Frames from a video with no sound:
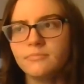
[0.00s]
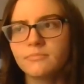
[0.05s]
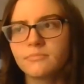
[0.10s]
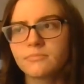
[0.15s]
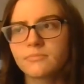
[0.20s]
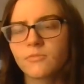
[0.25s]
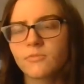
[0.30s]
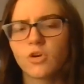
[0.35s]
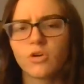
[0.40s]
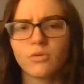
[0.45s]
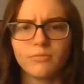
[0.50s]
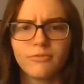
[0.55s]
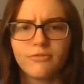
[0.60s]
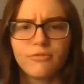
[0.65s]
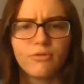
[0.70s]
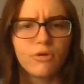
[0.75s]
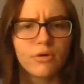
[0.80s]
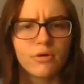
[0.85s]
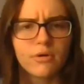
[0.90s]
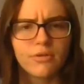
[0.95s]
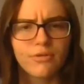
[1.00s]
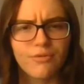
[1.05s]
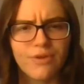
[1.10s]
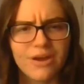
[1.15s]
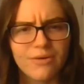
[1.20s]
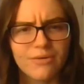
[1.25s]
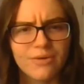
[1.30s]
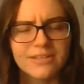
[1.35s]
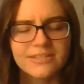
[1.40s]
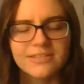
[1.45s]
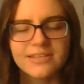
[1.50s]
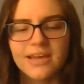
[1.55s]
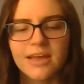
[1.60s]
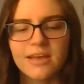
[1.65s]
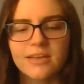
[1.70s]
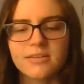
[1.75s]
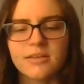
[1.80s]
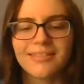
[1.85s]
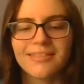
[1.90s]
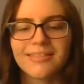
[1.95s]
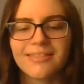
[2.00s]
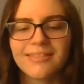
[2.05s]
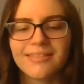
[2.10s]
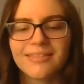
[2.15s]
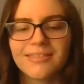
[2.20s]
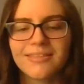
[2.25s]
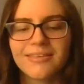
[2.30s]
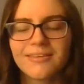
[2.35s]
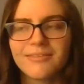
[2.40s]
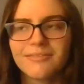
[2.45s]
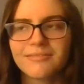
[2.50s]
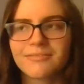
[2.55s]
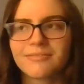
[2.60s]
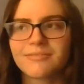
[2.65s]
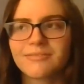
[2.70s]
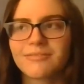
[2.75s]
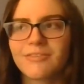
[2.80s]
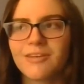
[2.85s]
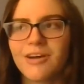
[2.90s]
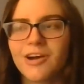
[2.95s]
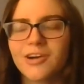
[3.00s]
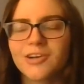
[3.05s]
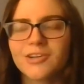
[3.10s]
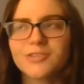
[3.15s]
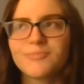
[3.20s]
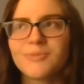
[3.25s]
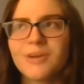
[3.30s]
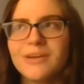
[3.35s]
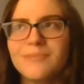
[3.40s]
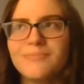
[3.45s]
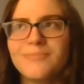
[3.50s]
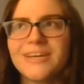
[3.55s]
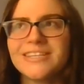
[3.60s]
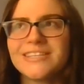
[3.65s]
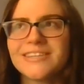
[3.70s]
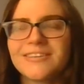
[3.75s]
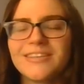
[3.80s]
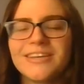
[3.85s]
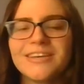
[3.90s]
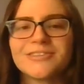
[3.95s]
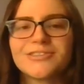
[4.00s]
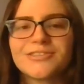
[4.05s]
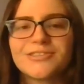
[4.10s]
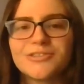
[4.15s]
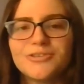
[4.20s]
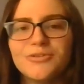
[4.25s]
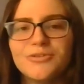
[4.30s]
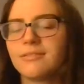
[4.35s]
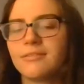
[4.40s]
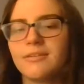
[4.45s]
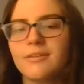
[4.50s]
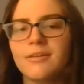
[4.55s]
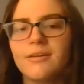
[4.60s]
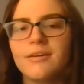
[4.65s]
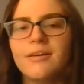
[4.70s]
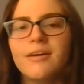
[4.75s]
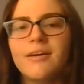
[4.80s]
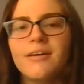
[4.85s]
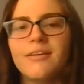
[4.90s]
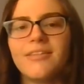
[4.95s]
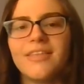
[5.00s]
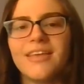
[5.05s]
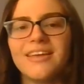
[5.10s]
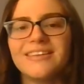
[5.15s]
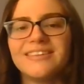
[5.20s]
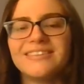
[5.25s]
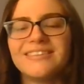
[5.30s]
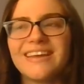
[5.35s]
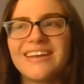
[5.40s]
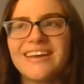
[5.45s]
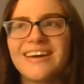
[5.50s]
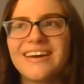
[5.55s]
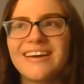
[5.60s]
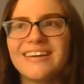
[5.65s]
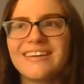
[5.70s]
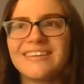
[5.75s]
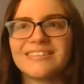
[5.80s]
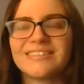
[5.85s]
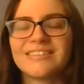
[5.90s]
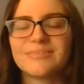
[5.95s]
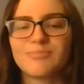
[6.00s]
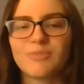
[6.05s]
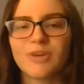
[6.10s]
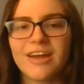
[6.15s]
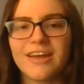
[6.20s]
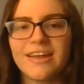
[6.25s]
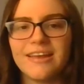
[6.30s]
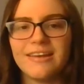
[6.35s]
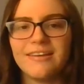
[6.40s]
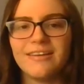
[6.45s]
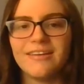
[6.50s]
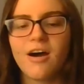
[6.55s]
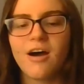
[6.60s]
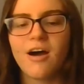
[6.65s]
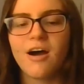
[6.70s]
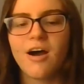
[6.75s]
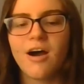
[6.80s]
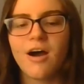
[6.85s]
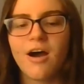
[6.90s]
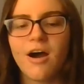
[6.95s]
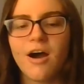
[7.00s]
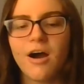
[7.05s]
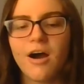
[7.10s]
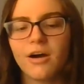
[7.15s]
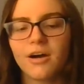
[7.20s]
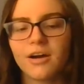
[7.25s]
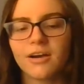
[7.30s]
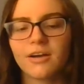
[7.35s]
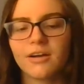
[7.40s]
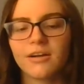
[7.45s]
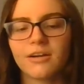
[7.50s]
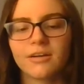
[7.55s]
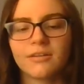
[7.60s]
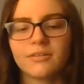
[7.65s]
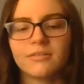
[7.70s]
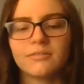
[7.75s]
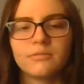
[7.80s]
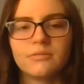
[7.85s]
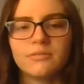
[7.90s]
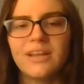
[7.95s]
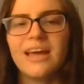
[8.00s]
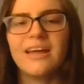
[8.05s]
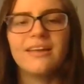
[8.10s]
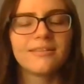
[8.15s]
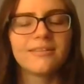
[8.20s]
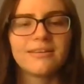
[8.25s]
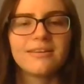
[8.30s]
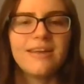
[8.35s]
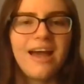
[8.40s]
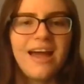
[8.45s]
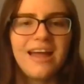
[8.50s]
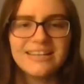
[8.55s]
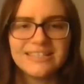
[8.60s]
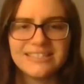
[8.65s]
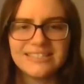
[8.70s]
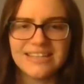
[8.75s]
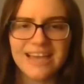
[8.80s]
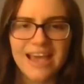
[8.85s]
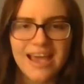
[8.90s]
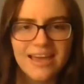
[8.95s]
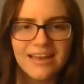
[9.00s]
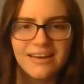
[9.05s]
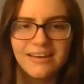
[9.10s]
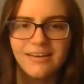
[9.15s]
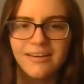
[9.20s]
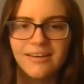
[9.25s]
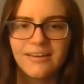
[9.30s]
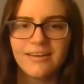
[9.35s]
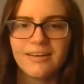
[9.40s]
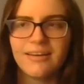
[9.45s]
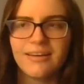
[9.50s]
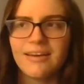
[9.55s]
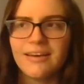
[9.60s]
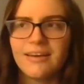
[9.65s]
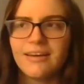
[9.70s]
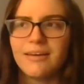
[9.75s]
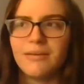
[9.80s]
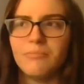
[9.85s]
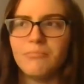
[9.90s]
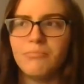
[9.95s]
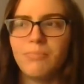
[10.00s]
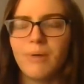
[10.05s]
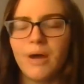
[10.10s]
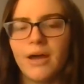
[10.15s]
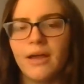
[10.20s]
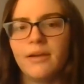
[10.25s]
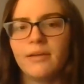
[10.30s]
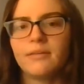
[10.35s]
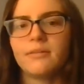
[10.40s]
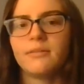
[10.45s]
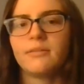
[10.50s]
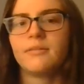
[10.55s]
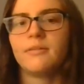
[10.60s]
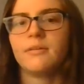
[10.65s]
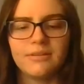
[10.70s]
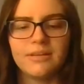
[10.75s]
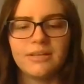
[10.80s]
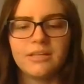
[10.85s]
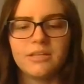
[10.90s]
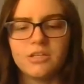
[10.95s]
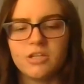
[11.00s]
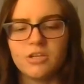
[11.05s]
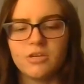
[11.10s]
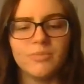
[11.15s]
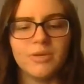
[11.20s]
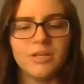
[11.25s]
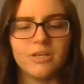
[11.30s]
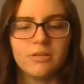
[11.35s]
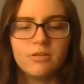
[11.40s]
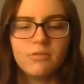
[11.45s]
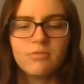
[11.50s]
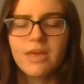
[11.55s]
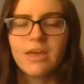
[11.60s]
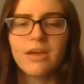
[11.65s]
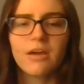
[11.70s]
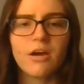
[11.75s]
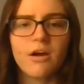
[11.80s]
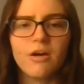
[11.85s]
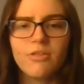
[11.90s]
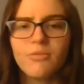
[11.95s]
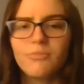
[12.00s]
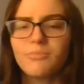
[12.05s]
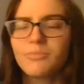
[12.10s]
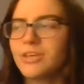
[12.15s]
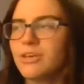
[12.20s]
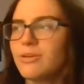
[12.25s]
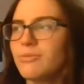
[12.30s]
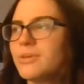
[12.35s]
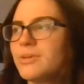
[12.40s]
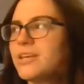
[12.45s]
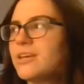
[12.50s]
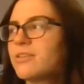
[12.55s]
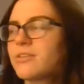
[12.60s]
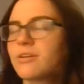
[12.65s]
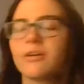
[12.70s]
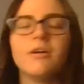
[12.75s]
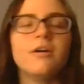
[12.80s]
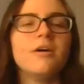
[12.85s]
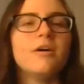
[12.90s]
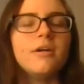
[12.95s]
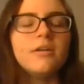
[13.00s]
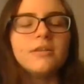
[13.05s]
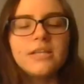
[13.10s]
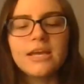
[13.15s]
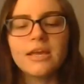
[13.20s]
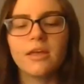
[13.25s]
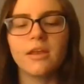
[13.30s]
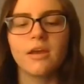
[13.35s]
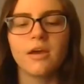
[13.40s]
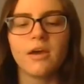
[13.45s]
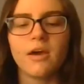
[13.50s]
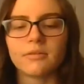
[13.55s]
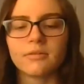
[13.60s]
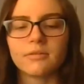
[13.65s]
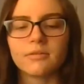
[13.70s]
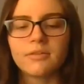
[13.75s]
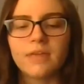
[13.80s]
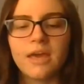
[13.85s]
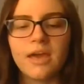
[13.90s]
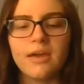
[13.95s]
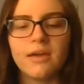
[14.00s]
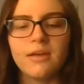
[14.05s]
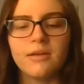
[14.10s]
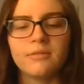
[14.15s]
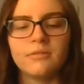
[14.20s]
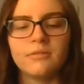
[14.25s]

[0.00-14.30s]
or before the Recreants, I guess, the Honor Spren basically assume that Deadeye Spren are not dead, but inhuman. You can't call them human either. Dang it. They